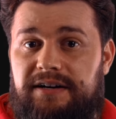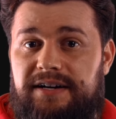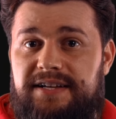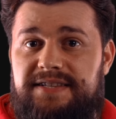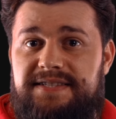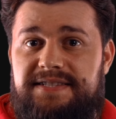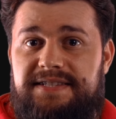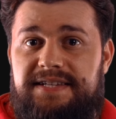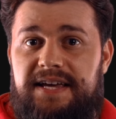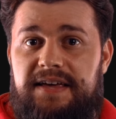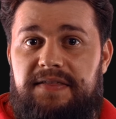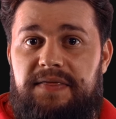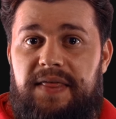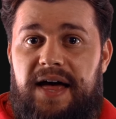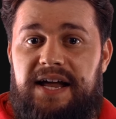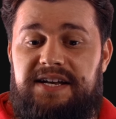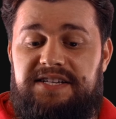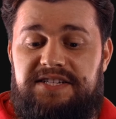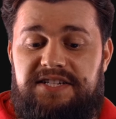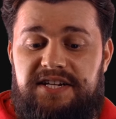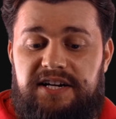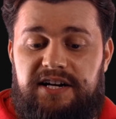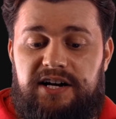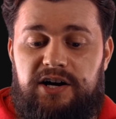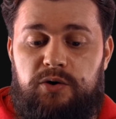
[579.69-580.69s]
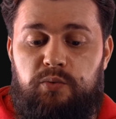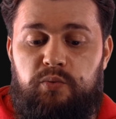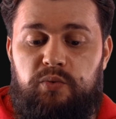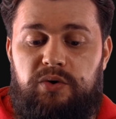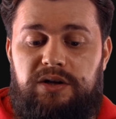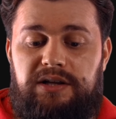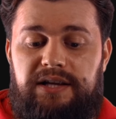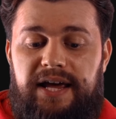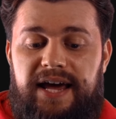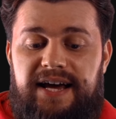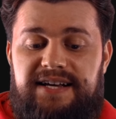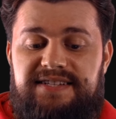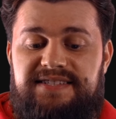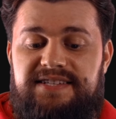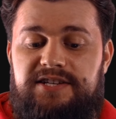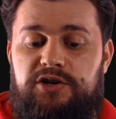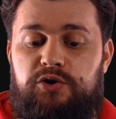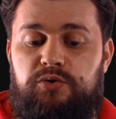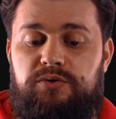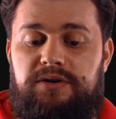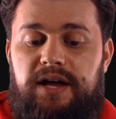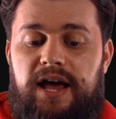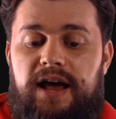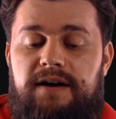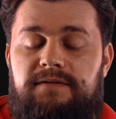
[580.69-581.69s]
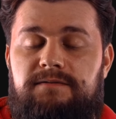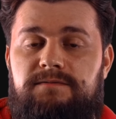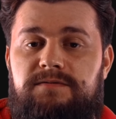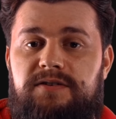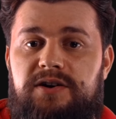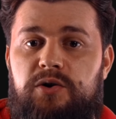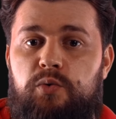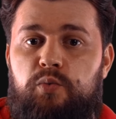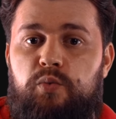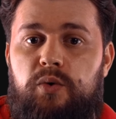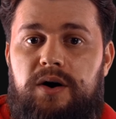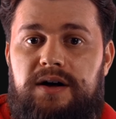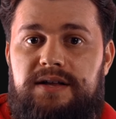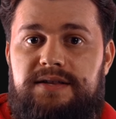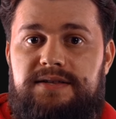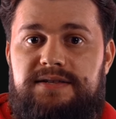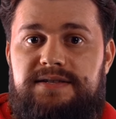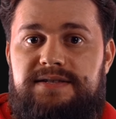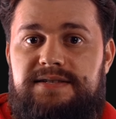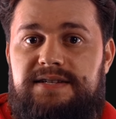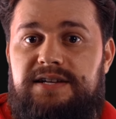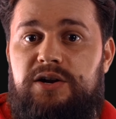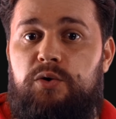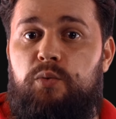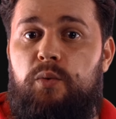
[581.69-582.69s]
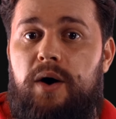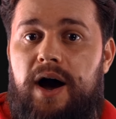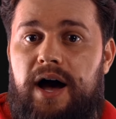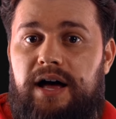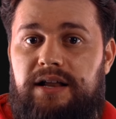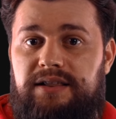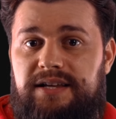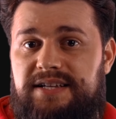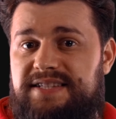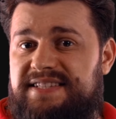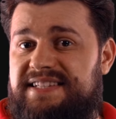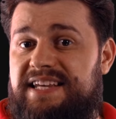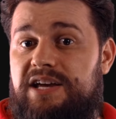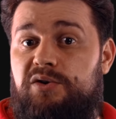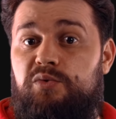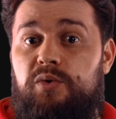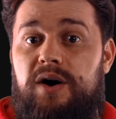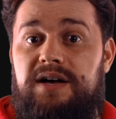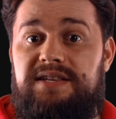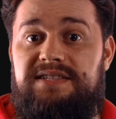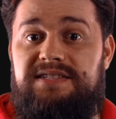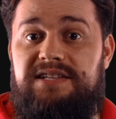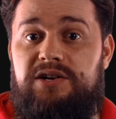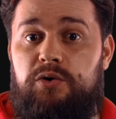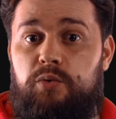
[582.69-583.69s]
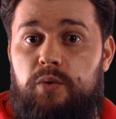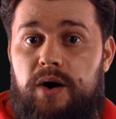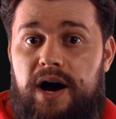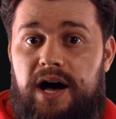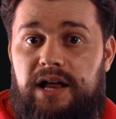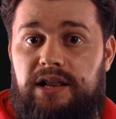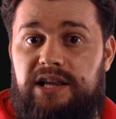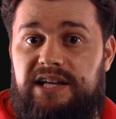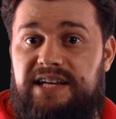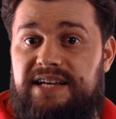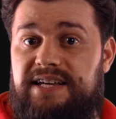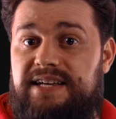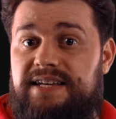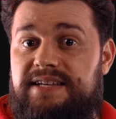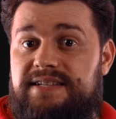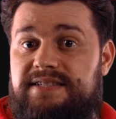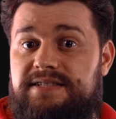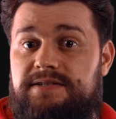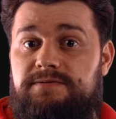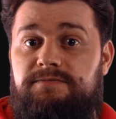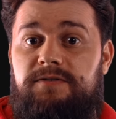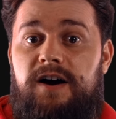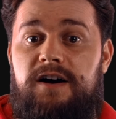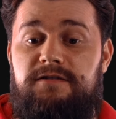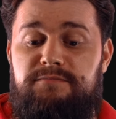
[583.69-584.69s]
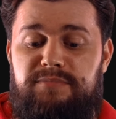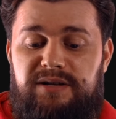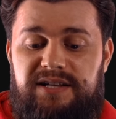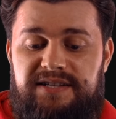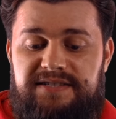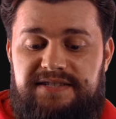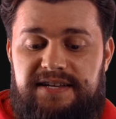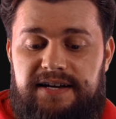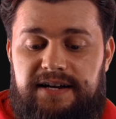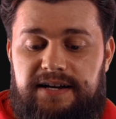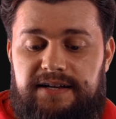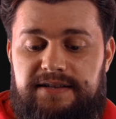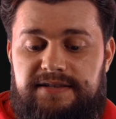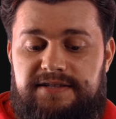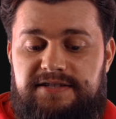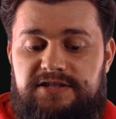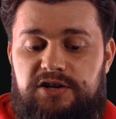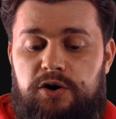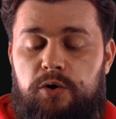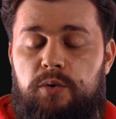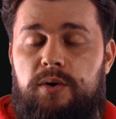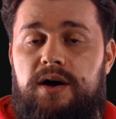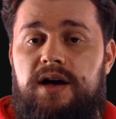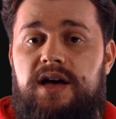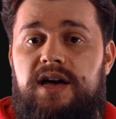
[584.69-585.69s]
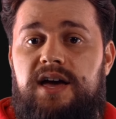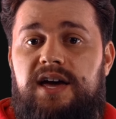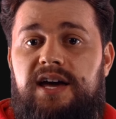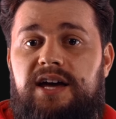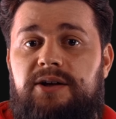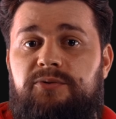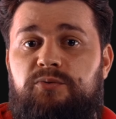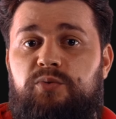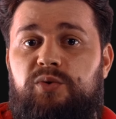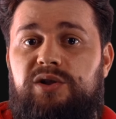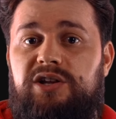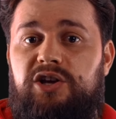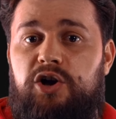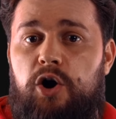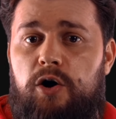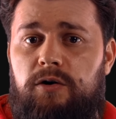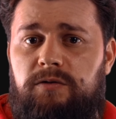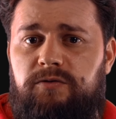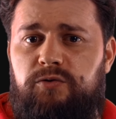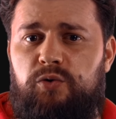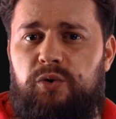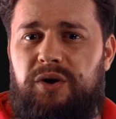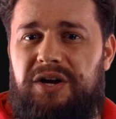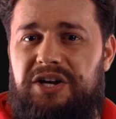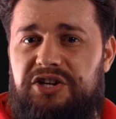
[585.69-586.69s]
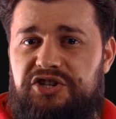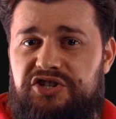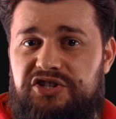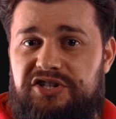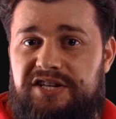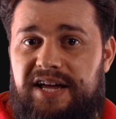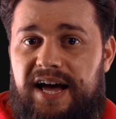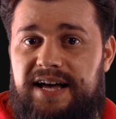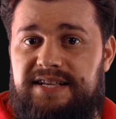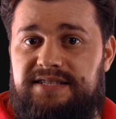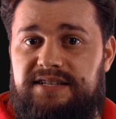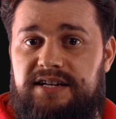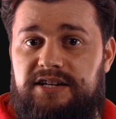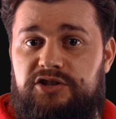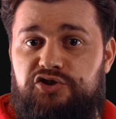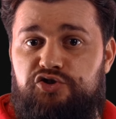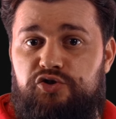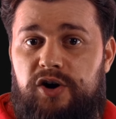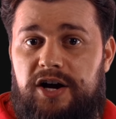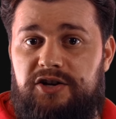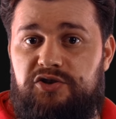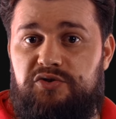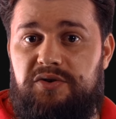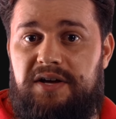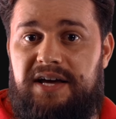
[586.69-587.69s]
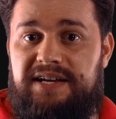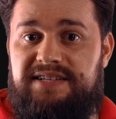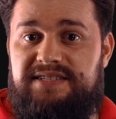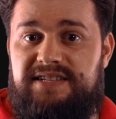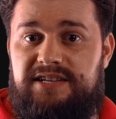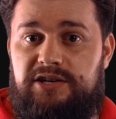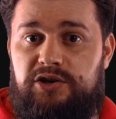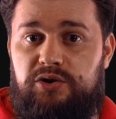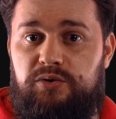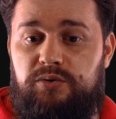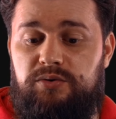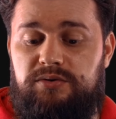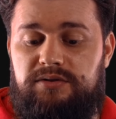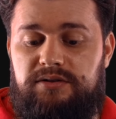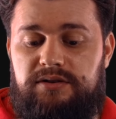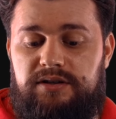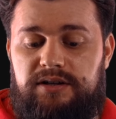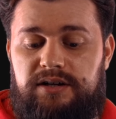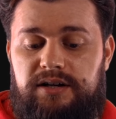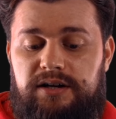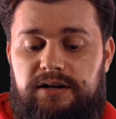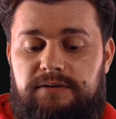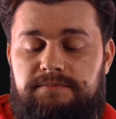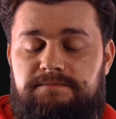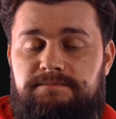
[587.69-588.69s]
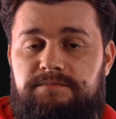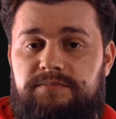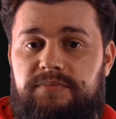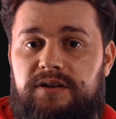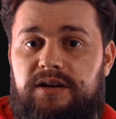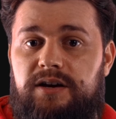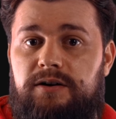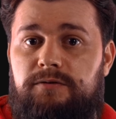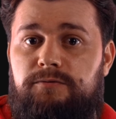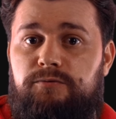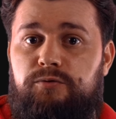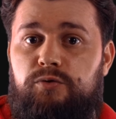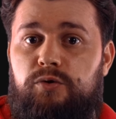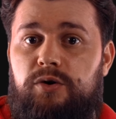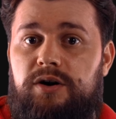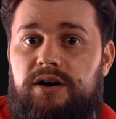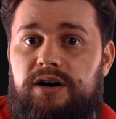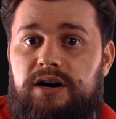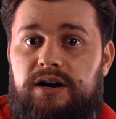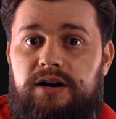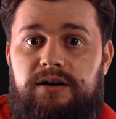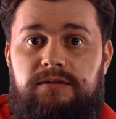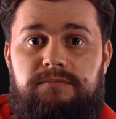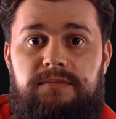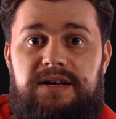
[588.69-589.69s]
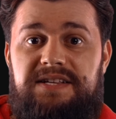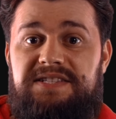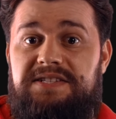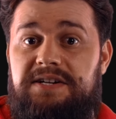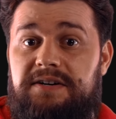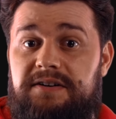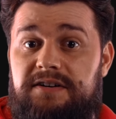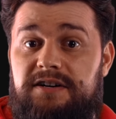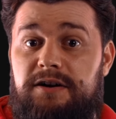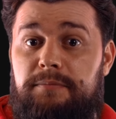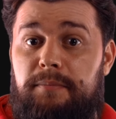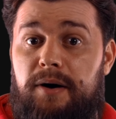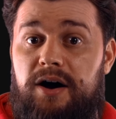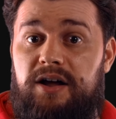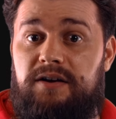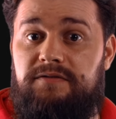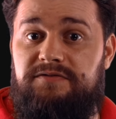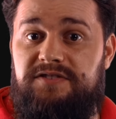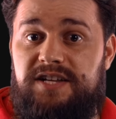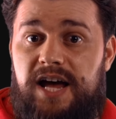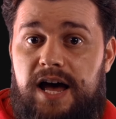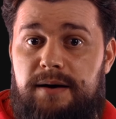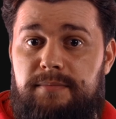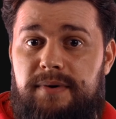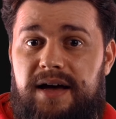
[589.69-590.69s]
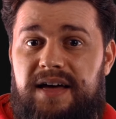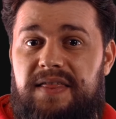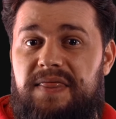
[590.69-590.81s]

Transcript: Let's say that ticker will execute every once in a while. Let's say once in a while is 5 milliseconds. So it will go for each task and try to execute for a certain amount of time.